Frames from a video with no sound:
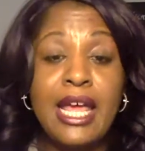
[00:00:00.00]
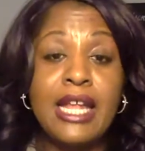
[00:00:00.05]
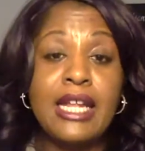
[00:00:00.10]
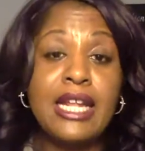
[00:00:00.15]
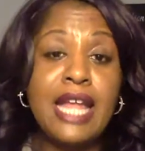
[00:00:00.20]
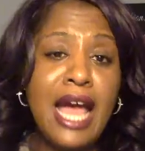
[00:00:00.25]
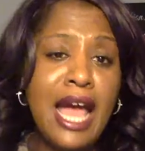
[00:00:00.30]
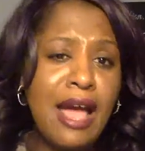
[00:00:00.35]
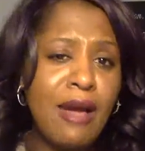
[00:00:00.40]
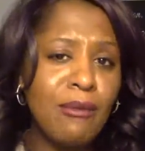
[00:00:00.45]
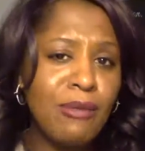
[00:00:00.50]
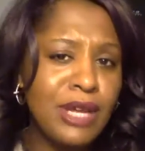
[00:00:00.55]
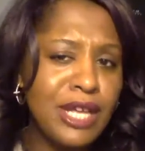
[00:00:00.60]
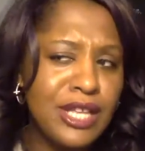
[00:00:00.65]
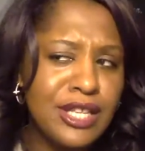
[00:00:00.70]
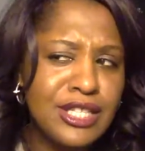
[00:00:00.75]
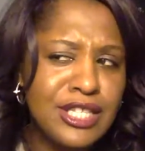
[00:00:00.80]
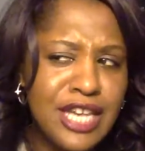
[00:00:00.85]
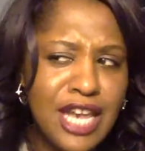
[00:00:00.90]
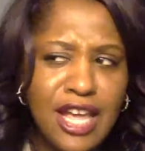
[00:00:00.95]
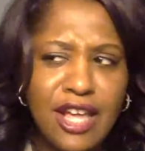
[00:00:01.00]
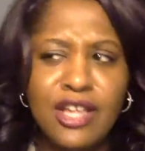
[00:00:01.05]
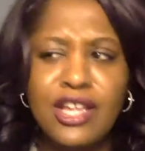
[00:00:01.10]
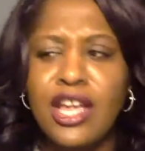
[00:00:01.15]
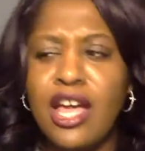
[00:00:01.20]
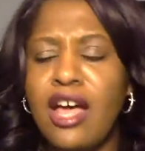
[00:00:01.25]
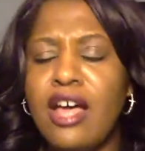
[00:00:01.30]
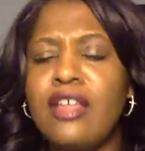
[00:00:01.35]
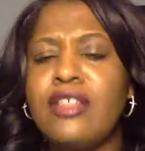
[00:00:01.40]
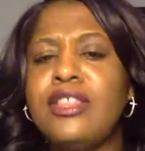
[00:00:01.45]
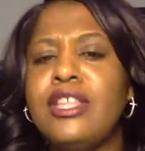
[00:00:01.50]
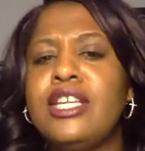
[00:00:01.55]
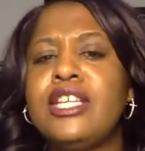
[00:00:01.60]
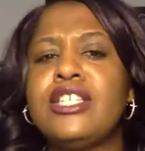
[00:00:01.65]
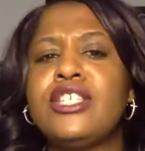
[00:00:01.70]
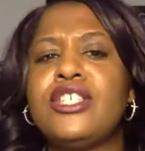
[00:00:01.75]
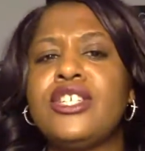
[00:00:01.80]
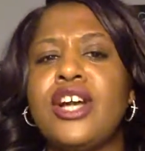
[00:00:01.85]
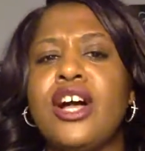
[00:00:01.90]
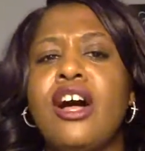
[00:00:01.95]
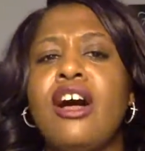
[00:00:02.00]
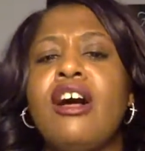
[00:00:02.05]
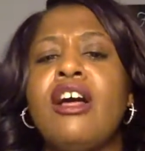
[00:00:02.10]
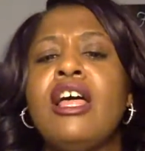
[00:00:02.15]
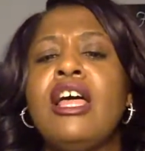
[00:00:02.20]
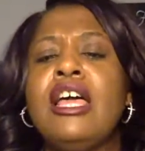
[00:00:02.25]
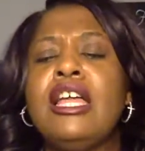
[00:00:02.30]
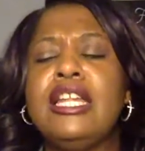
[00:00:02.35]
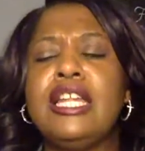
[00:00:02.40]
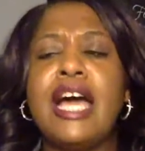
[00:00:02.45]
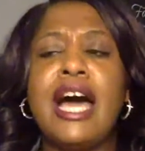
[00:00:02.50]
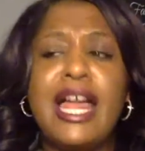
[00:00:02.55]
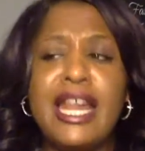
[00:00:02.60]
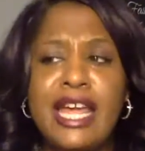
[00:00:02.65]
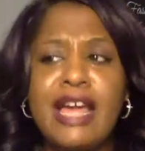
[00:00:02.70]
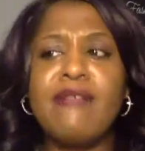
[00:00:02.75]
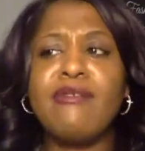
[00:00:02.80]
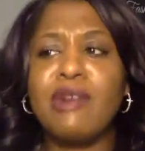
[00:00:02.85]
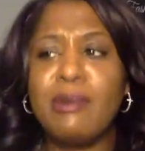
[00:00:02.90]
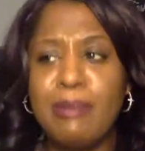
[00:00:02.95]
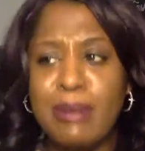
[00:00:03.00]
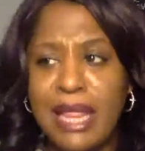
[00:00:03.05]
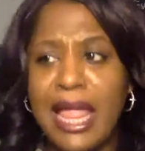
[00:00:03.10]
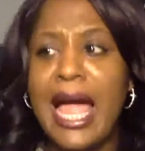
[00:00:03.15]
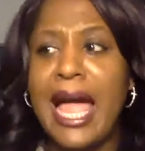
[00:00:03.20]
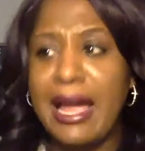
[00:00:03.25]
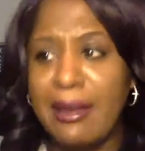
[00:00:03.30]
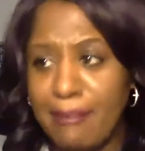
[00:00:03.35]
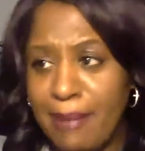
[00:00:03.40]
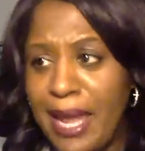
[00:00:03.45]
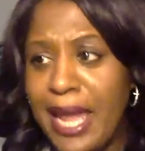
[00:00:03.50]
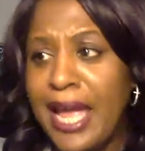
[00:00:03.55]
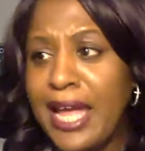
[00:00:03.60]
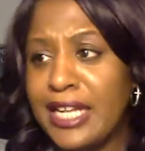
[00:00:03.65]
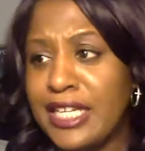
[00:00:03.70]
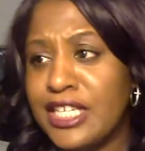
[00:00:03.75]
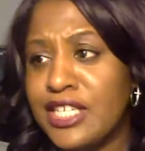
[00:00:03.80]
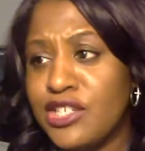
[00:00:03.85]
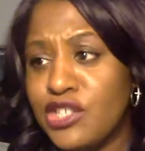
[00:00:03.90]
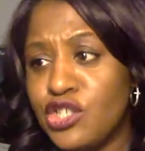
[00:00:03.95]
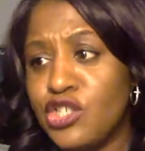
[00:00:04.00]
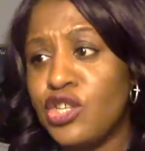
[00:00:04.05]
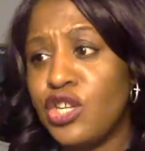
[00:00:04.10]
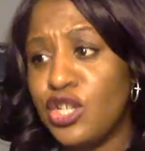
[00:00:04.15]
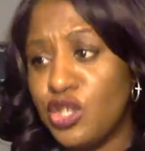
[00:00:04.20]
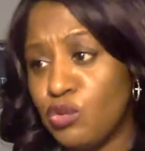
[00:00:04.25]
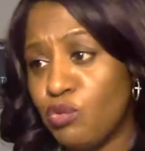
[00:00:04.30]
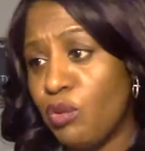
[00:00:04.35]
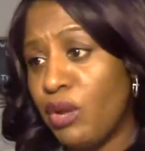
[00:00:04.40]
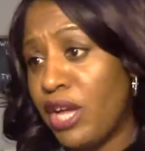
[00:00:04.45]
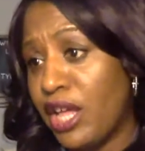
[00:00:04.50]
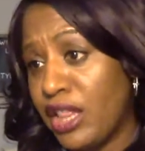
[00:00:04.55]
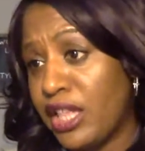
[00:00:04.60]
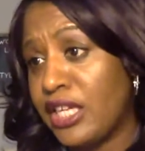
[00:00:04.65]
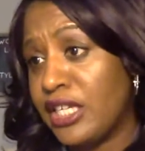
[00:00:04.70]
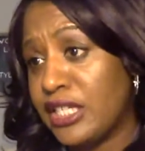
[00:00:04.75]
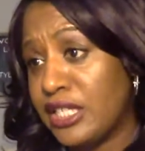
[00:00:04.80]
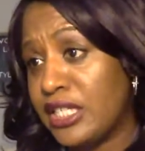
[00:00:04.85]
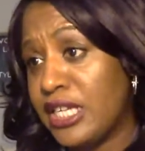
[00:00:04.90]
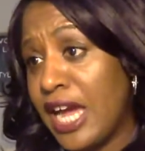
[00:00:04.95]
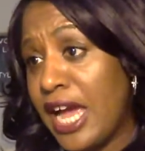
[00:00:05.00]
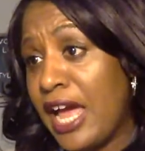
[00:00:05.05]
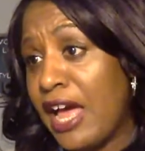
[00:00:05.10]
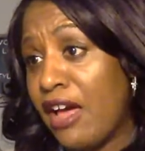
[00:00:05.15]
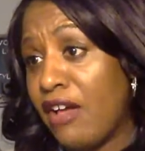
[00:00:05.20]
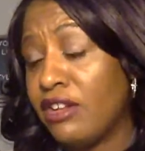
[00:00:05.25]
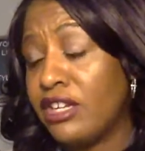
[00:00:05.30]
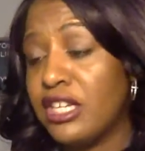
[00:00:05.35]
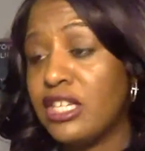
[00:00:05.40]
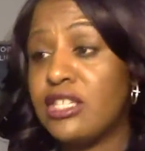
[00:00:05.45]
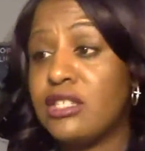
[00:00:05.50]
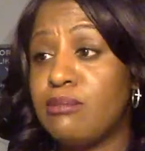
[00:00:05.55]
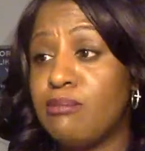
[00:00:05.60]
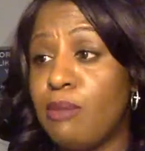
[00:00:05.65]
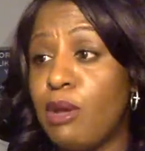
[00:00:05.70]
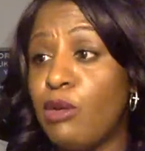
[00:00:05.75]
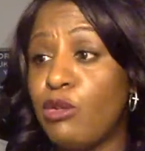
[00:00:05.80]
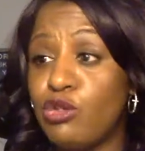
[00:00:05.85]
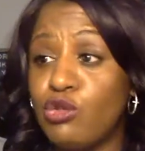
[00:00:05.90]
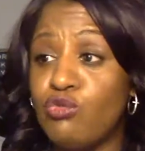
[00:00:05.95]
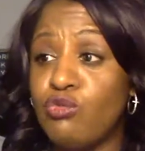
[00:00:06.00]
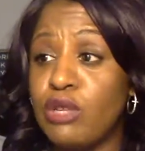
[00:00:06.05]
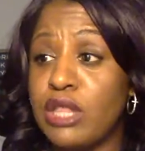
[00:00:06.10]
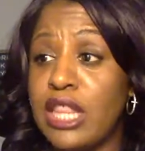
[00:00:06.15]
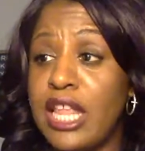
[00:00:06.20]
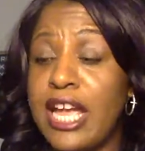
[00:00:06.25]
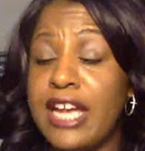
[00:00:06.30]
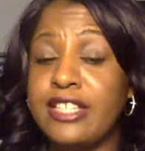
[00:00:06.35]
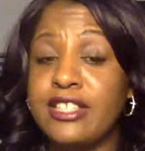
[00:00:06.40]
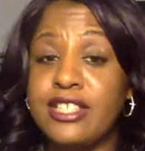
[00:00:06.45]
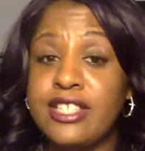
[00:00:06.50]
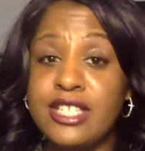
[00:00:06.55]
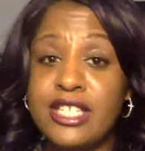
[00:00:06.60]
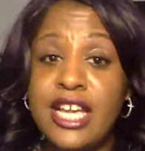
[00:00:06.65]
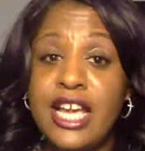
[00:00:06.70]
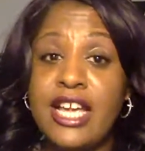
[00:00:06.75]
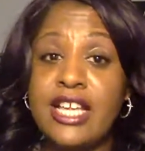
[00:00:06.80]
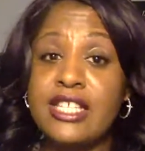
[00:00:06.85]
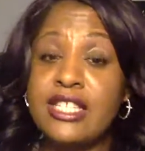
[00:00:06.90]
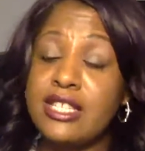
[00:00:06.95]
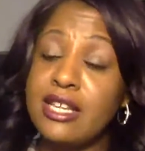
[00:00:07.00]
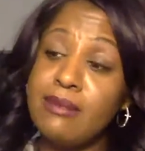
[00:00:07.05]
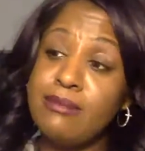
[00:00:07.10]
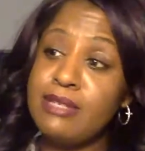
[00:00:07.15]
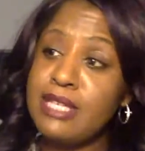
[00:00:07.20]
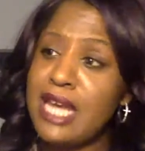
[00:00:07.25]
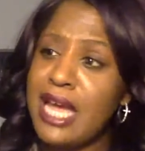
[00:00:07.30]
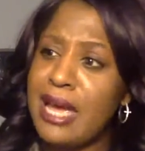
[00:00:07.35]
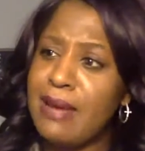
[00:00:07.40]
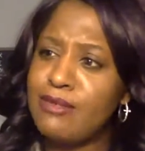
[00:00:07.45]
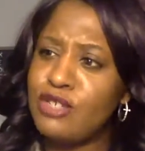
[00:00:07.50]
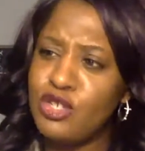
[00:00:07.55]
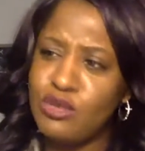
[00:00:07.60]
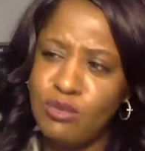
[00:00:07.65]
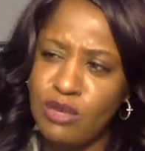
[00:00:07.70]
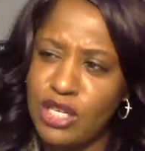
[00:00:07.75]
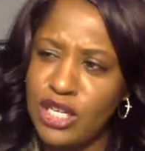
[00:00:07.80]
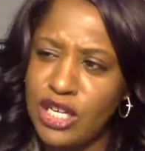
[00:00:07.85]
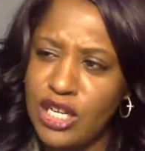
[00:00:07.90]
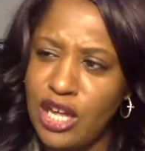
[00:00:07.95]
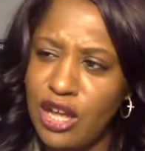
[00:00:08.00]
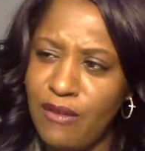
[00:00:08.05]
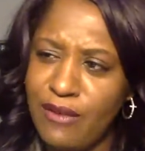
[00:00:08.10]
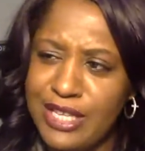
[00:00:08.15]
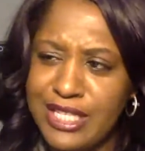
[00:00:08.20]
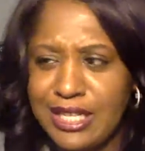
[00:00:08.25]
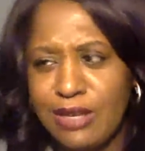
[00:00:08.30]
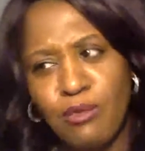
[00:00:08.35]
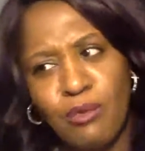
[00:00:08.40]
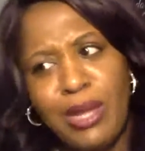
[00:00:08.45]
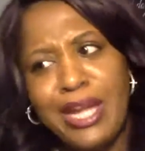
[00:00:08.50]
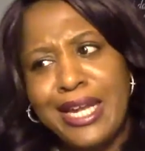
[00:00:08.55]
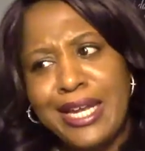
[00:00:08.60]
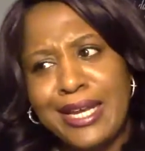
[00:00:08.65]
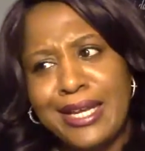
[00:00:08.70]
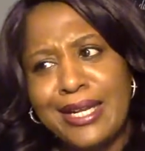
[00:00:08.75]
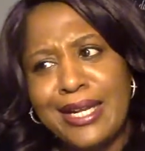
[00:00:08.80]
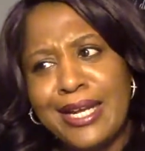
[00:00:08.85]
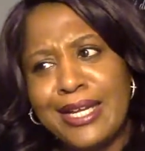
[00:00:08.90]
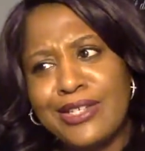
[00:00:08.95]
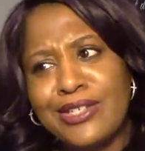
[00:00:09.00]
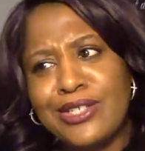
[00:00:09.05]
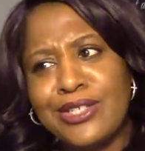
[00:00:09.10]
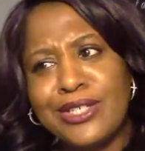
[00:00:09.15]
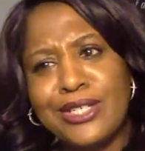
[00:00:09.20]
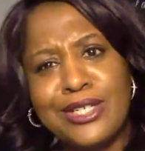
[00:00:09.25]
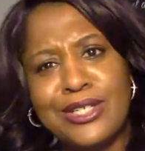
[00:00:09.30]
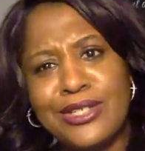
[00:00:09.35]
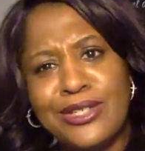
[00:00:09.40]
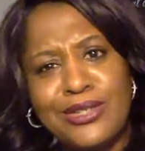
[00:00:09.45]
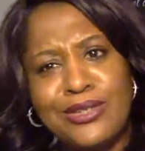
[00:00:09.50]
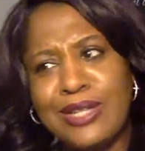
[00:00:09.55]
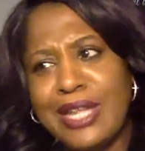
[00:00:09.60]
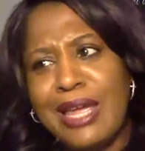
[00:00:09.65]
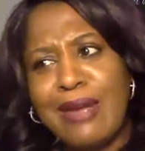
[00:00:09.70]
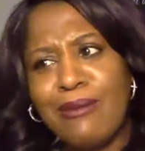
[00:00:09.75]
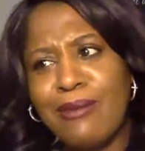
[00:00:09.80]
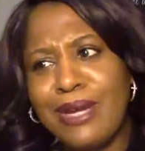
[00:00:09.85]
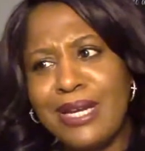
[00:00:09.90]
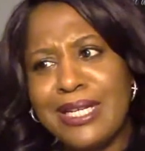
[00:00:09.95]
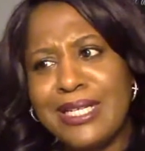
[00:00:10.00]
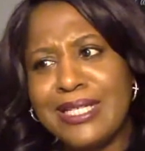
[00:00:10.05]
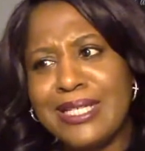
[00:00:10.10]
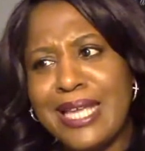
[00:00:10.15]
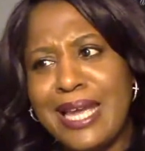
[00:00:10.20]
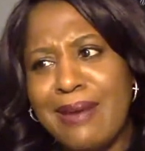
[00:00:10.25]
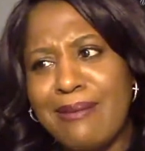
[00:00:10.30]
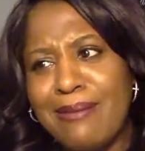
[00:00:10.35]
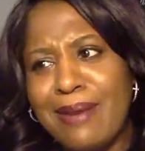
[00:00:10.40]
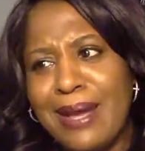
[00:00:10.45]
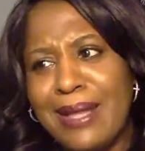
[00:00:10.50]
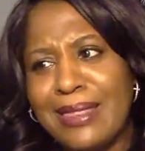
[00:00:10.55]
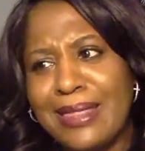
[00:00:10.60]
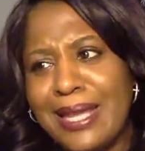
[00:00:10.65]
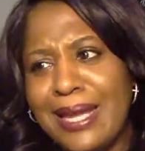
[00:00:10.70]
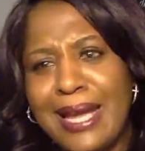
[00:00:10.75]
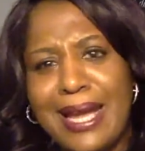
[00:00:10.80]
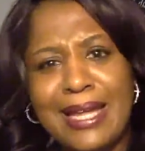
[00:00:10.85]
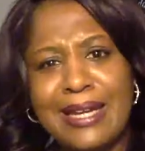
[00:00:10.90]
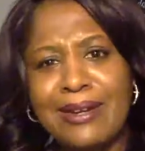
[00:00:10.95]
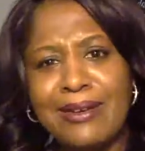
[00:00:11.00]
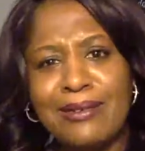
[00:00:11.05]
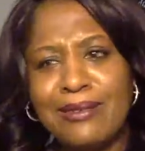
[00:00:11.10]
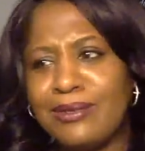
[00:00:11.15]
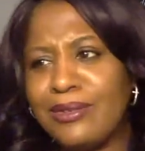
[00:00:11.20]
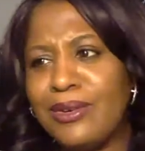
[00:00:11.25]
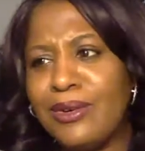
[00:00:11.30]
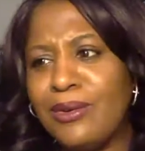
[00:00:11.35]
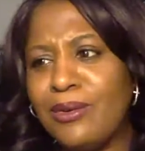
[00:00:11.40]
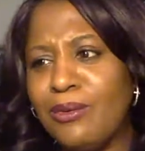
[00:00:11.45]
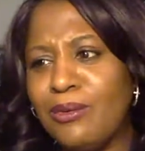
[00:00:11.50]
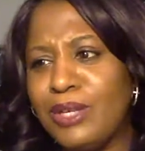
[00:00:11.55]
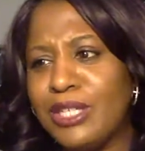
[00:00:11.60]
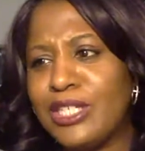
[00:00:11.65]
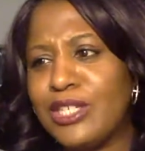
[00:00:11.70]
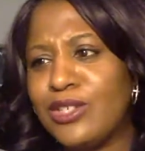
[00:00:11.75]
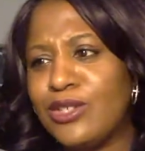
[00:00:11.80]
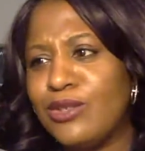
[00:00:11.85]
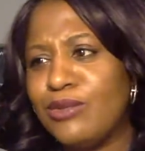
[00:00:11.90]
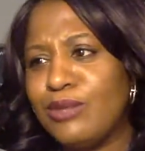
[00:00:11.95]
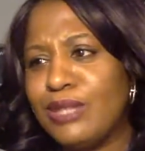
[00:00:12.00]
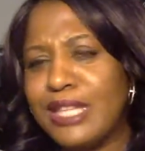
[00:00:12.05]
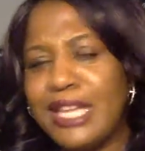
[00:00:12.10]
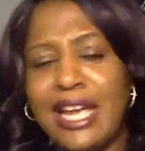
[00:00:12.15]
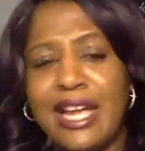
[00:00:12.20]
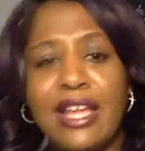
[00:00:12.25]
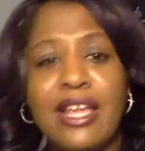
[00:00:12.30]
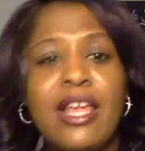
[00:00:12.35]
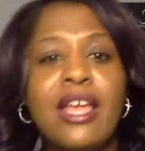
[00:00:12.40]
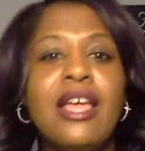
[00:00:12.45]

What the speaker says: Now, I will tell y'all this, y'all. Not every black man is as well endowed as most would like to say. Sometimes you want to know, is it winking at you? Because you're like, what is that right there? I don't know what to do with that.